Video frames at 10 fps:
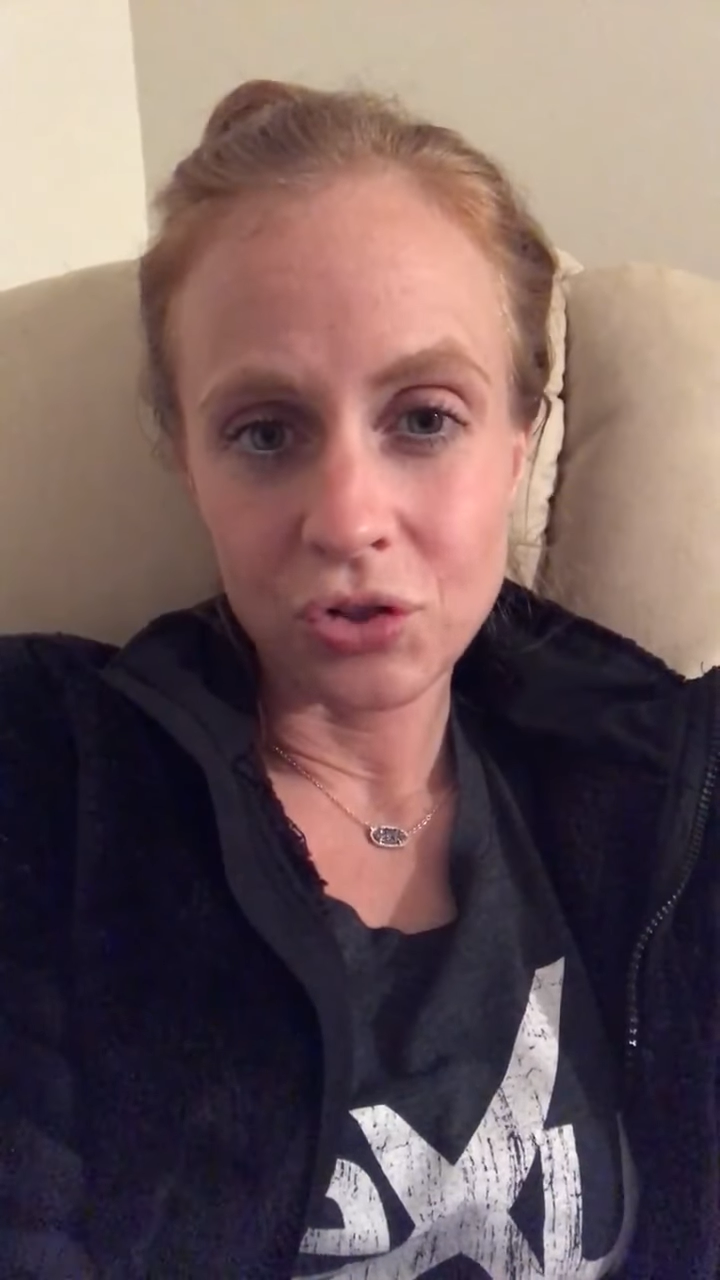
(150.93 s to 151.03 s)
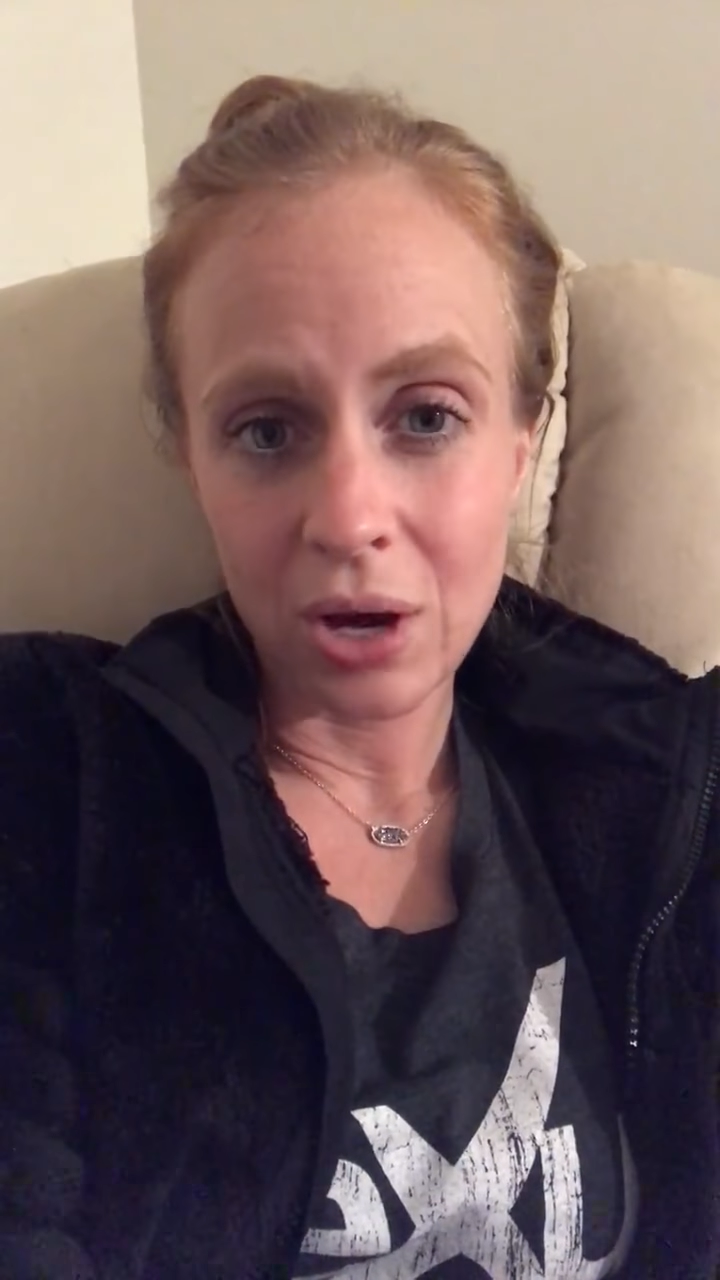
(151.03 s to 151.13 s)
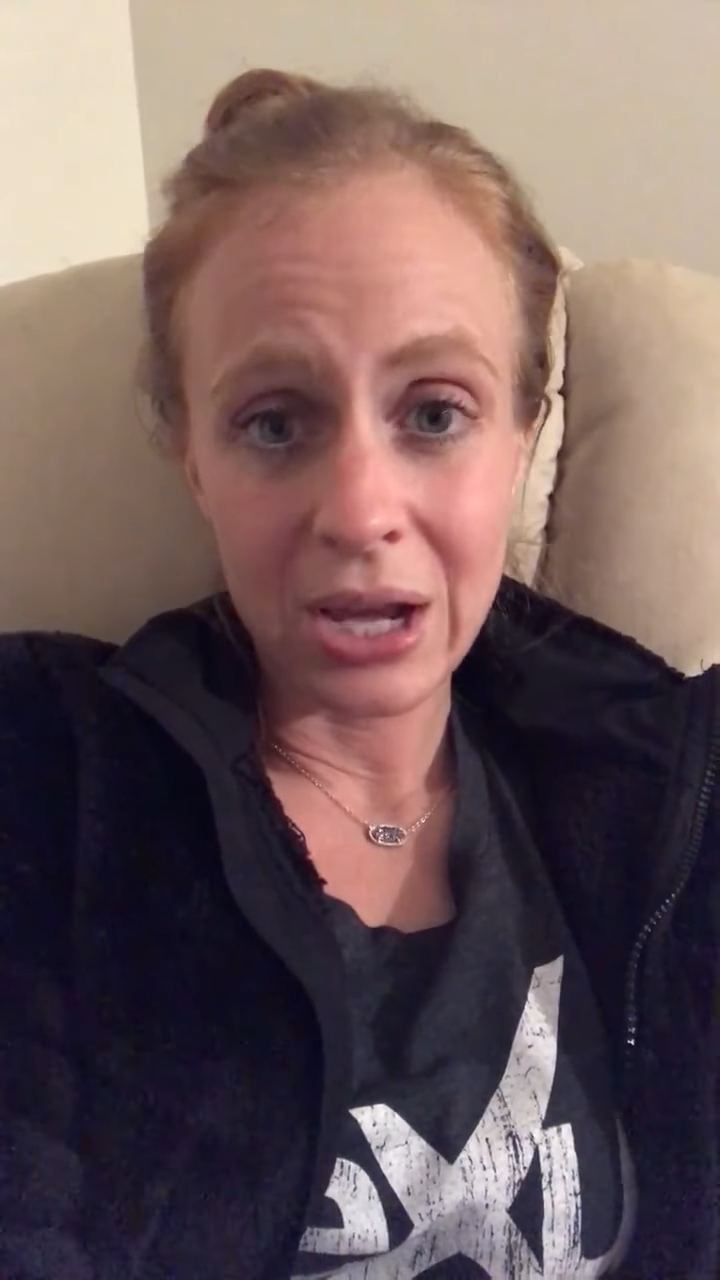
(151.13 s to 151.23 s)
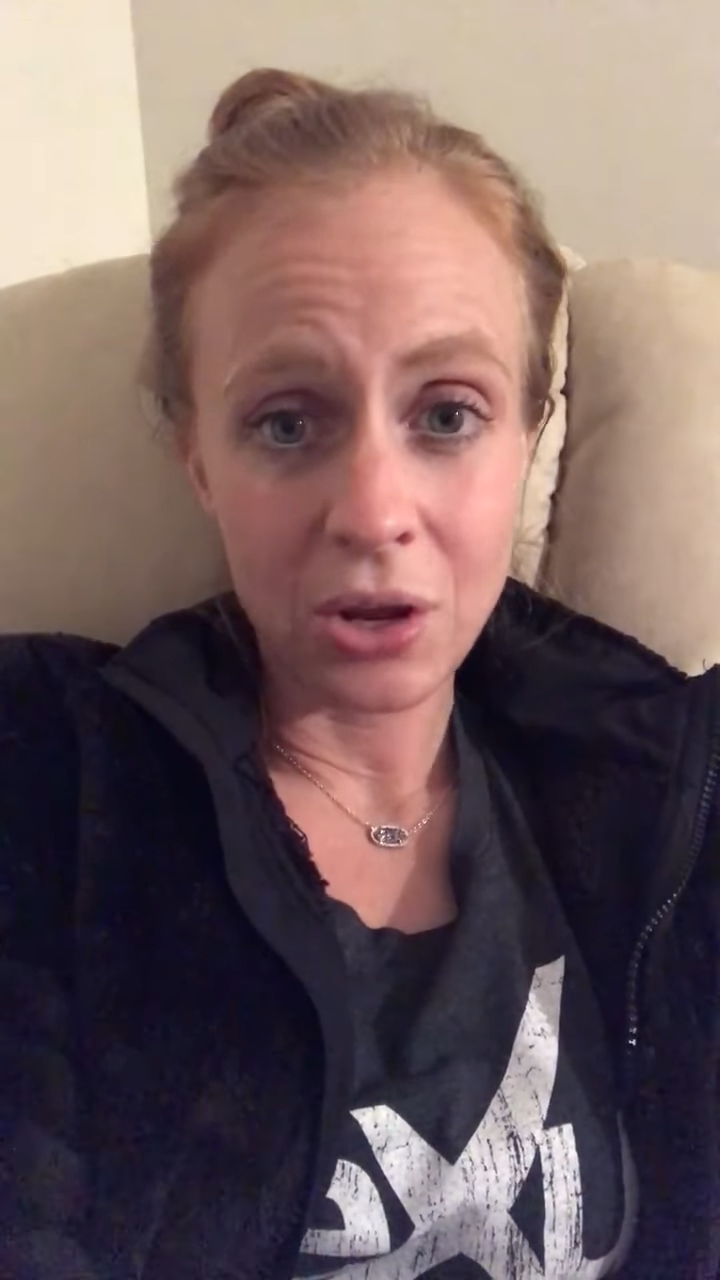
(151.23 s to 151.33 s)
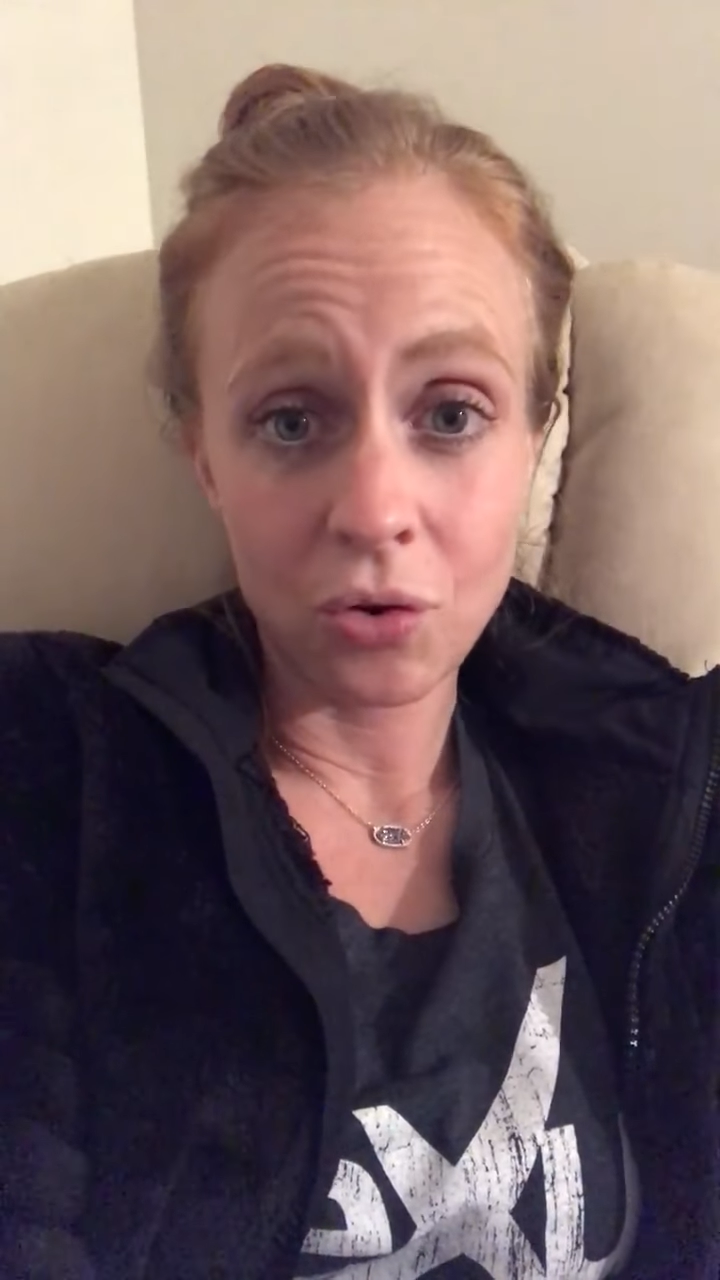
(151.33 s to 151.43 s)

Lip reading: training